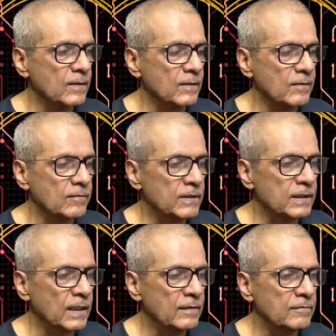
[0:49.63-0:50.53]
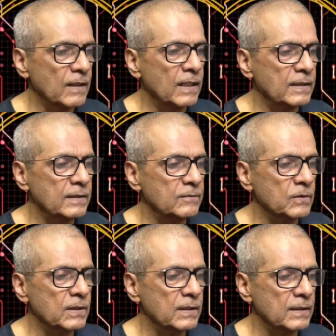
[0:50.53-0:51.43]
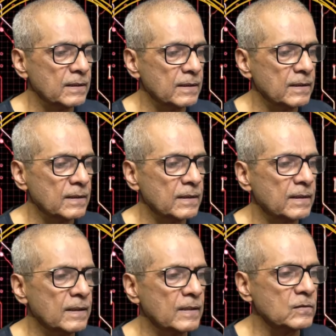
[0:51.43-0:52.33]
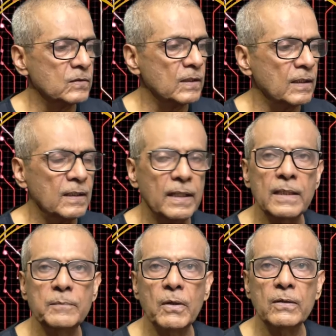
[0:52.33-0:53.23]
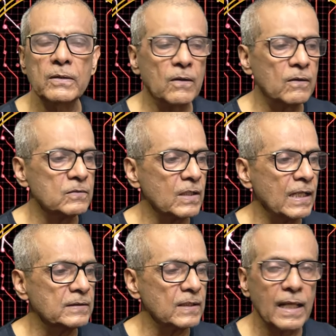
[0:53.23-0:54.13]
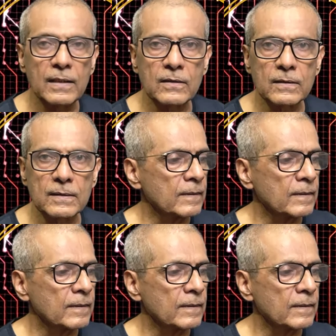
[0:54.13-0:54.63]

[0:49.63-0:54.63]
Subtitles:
we have added one extra endpoint called /health.